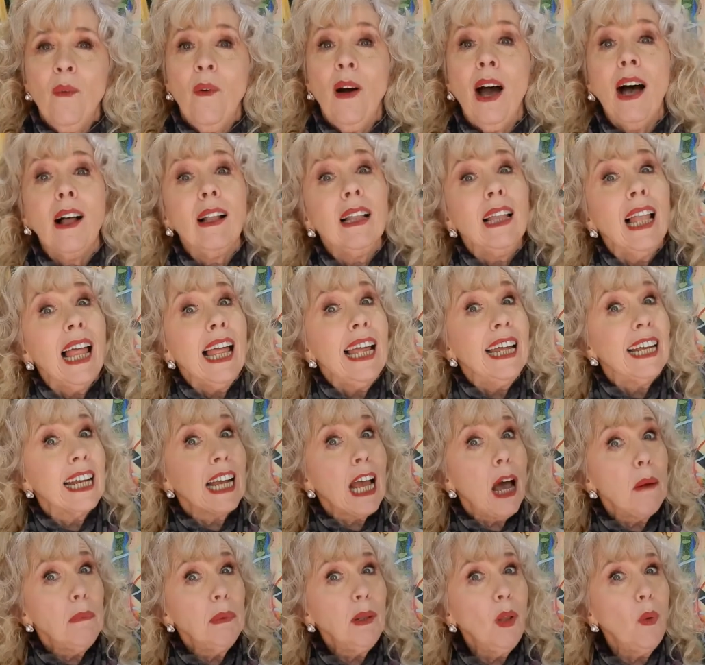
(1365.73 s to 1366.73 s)
Well, in
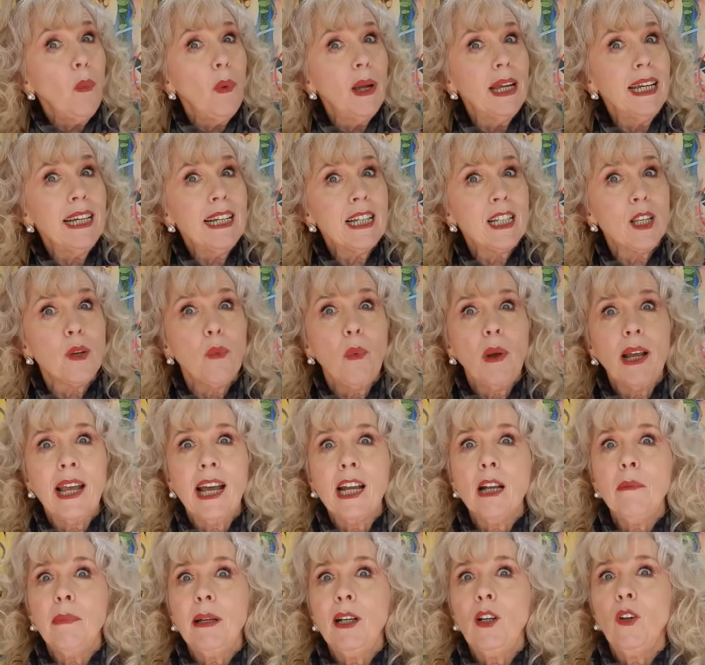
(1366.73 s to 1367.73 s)
a couple of weeks, we're
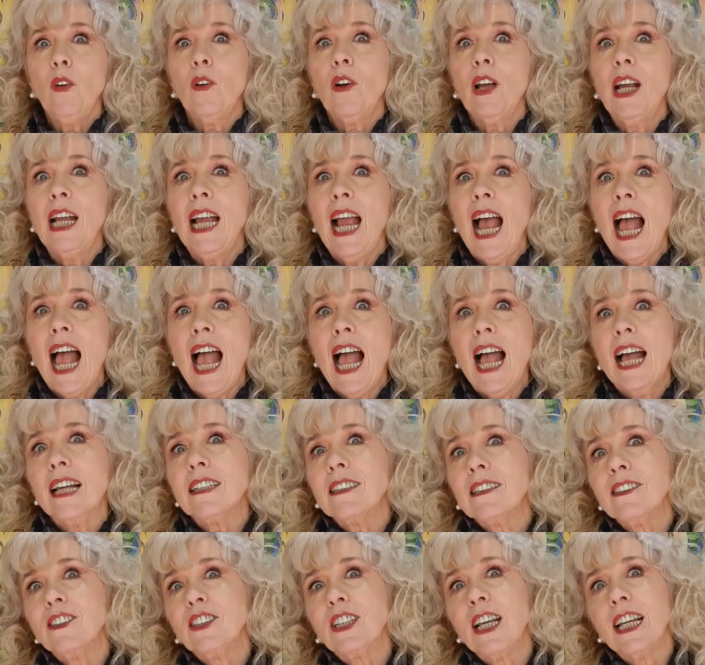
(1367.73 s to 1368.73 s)
going to be looking
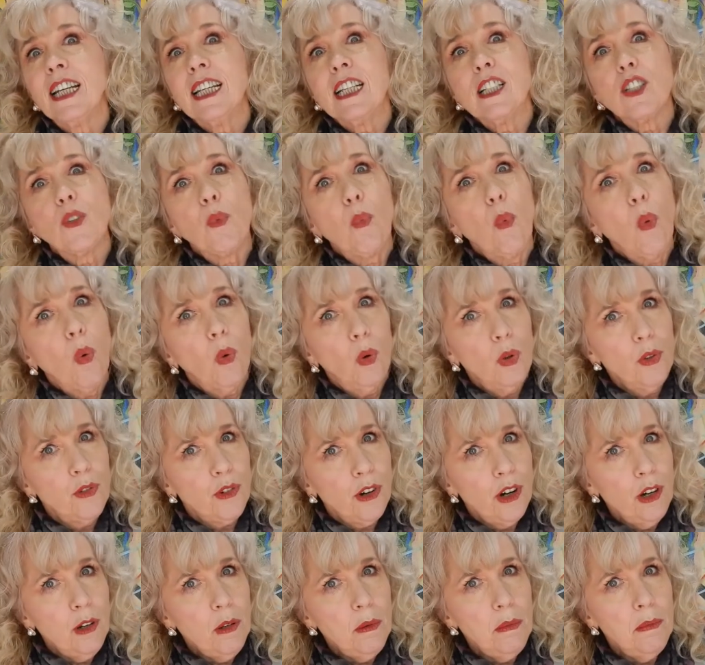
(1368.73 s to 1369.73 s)
at Jenny's
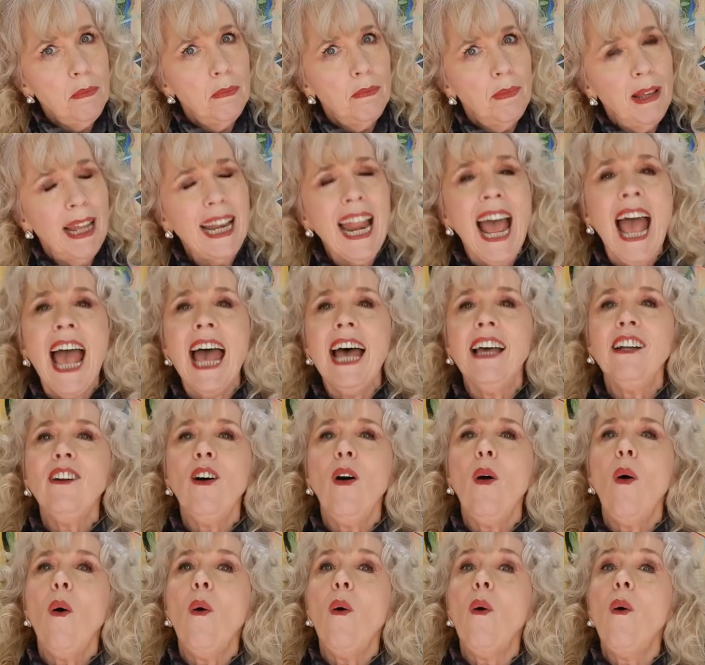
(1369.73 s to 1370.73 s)
wardrobe and how
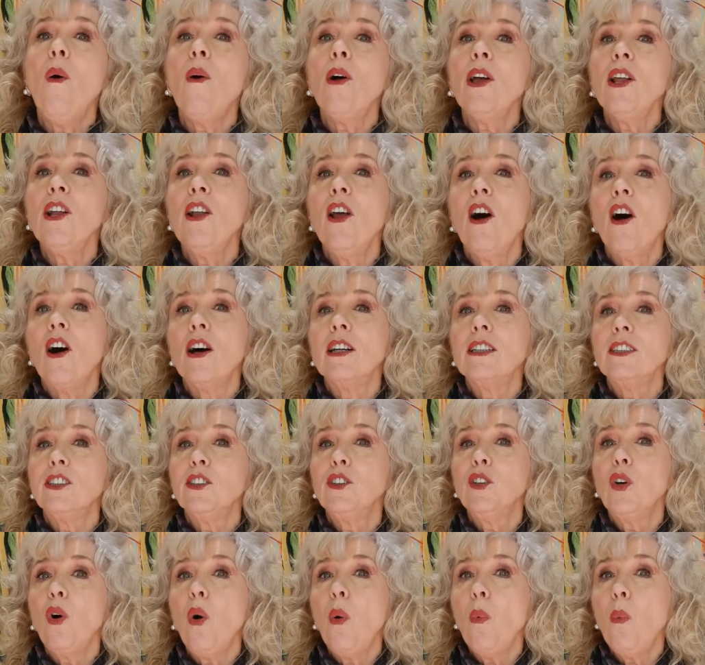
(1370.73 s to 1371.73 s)
to
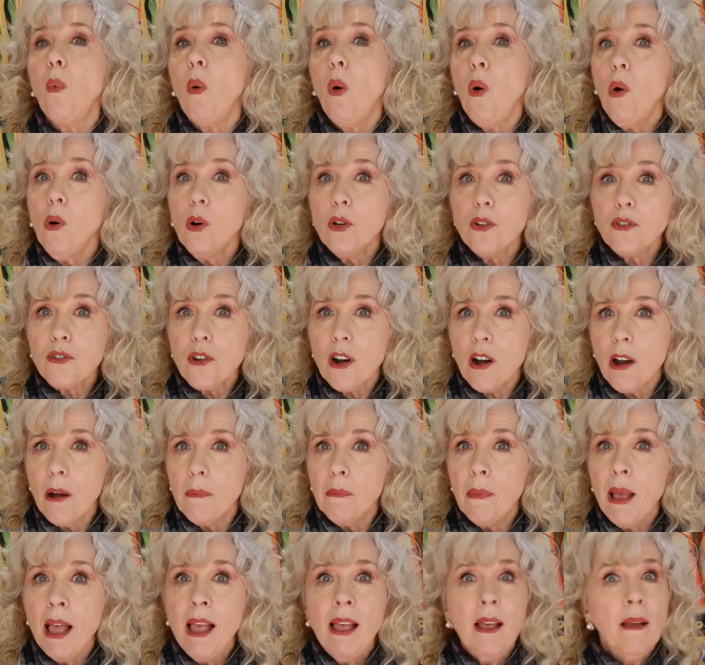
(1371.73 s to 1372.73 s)
organize your
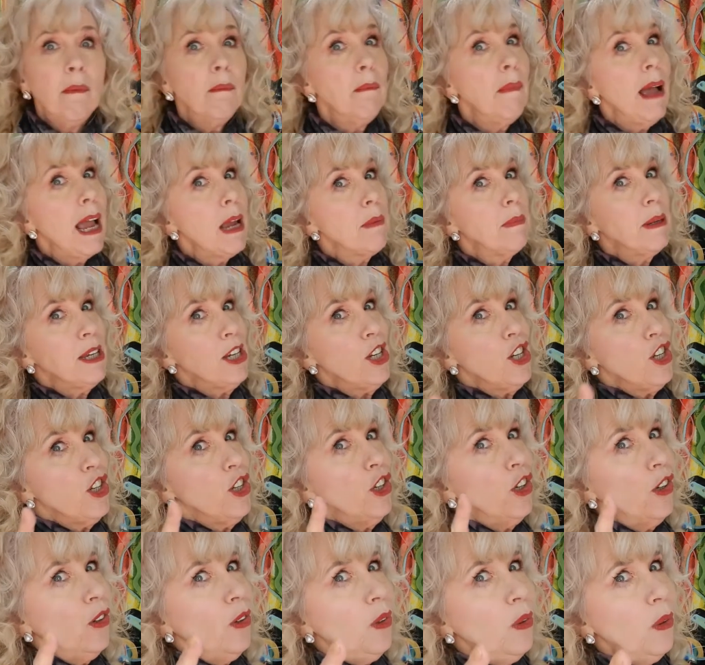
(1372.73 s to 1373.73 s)
wardrobe. Maybe
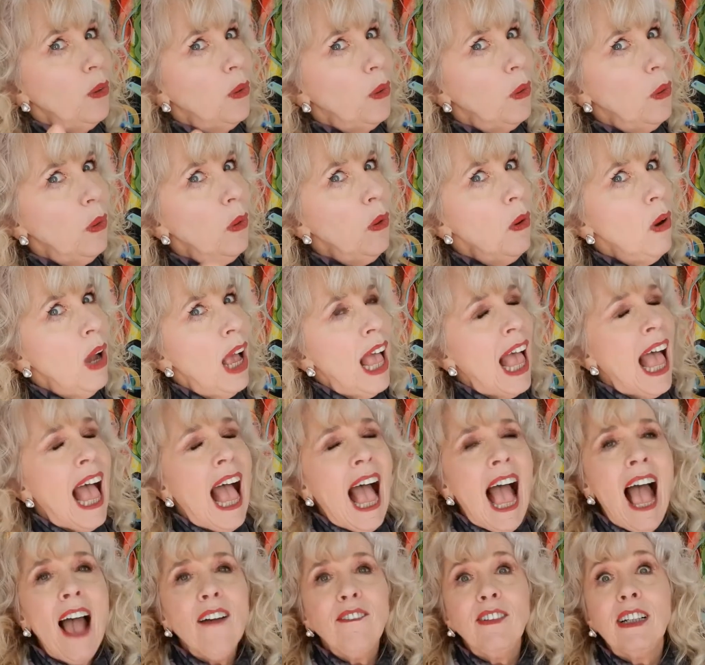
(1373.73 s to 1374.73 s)
you
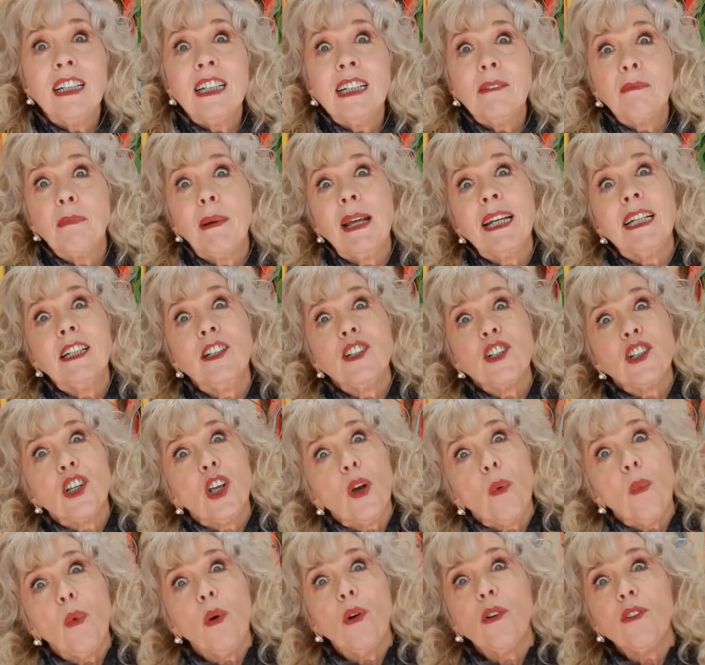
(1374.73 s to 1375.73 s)
haven't been
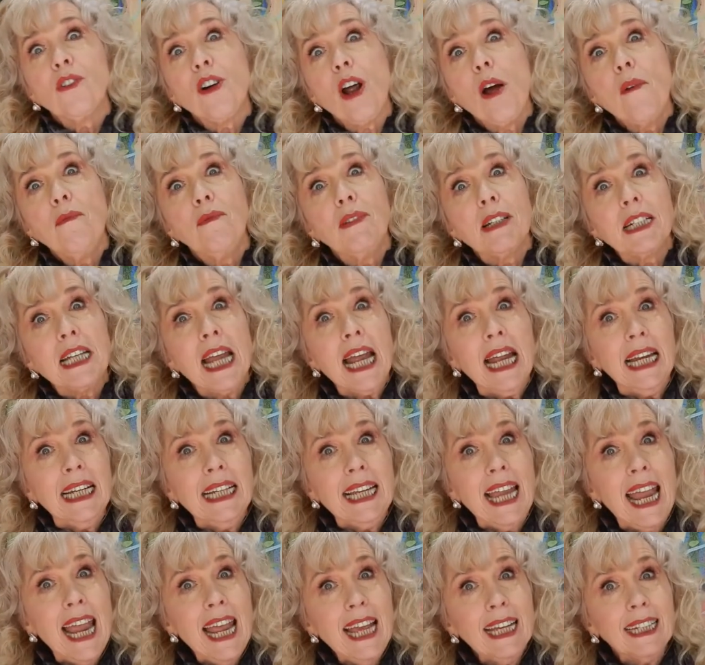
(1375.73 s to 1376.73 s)
into your wardrobe for
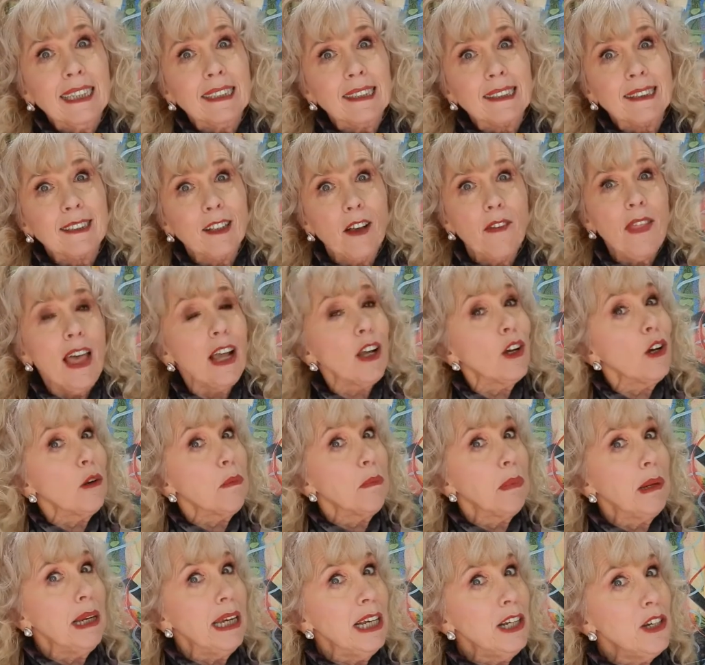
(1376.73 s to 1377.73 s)
10 years, so that
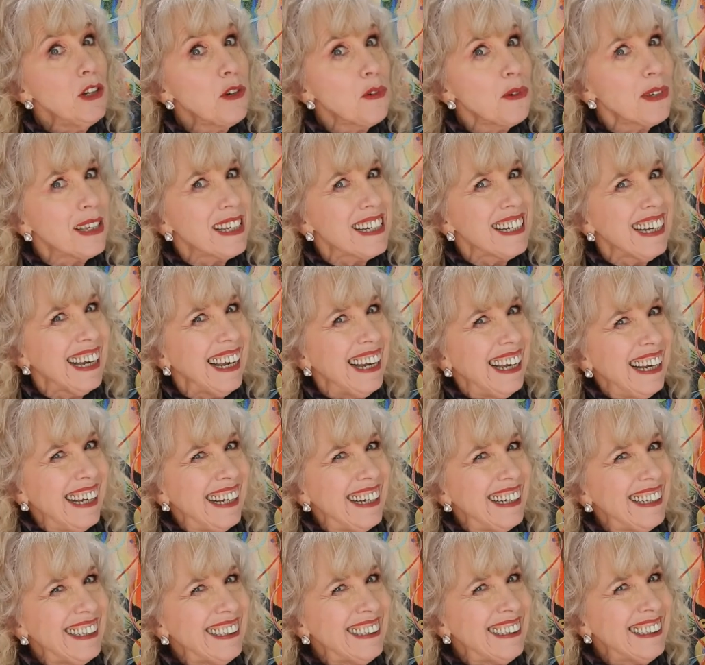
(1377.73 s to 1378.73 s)
could be
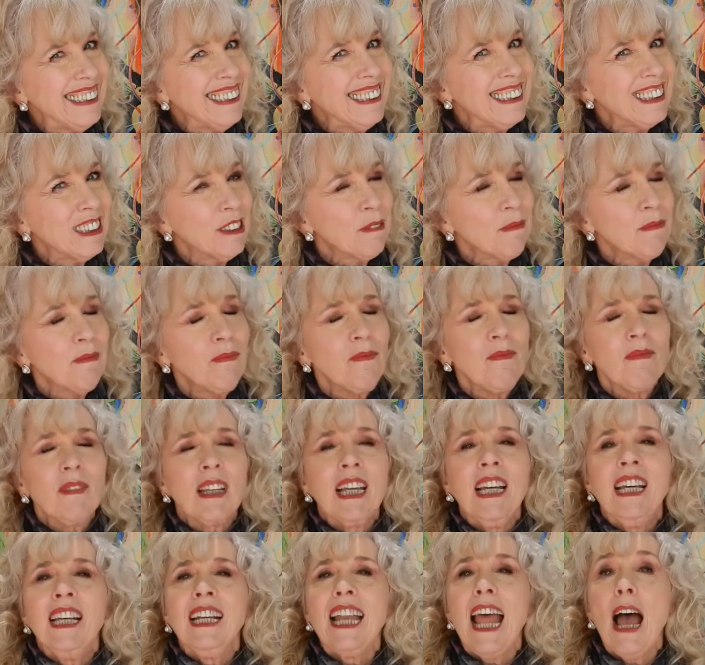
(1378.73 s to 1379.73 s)
interesting.
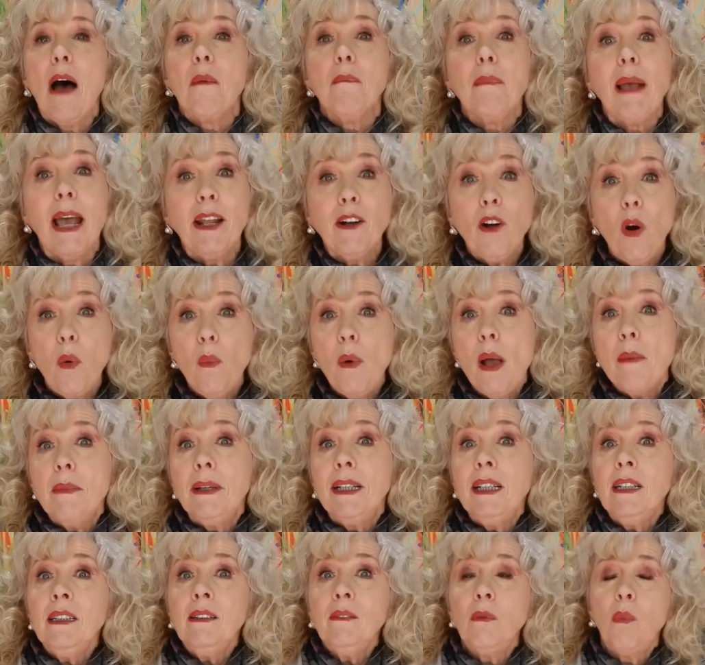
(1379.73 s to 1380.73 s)
Now, men or
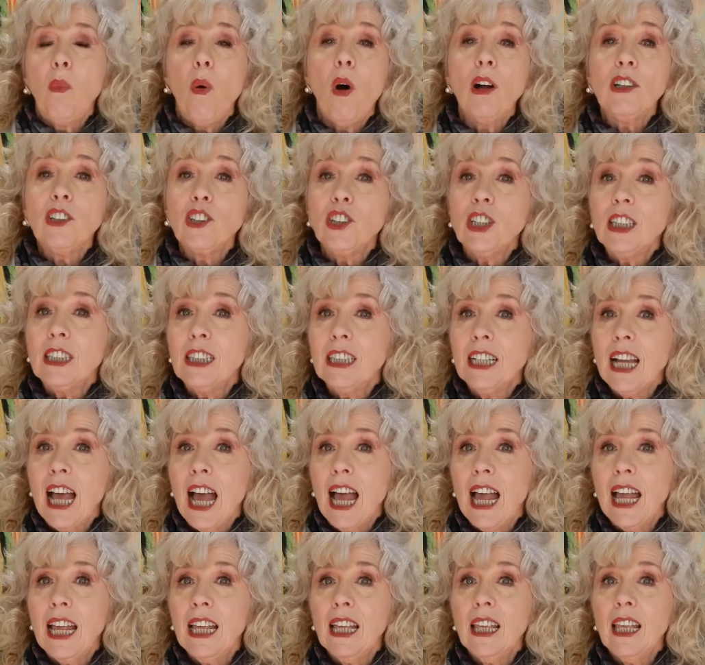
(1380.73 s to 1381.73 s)
women watching
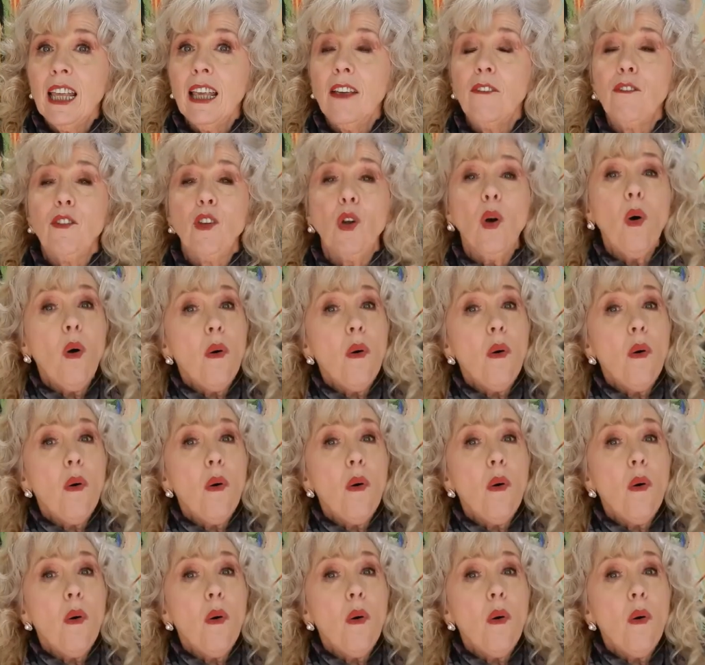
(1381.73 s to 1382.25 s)
today, if